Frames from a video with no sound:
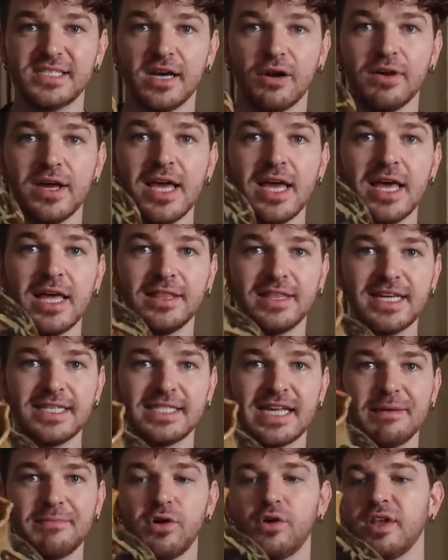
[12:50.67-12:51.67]
So
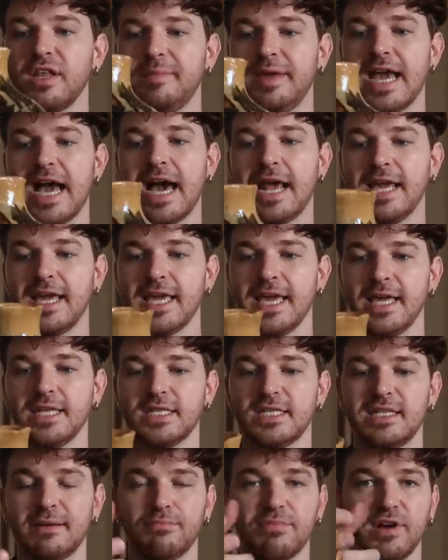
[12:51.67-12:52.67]
this I'm going to be adding
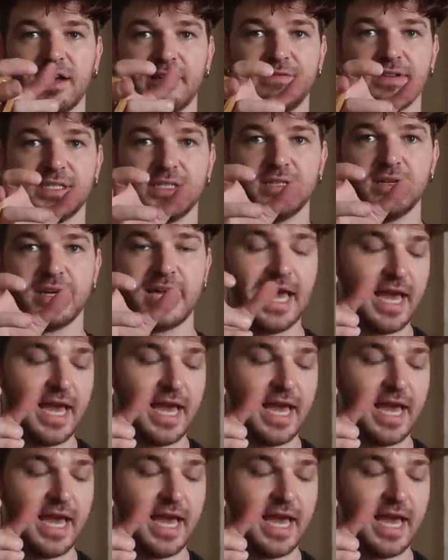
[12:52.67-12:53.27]
into the breakfast nook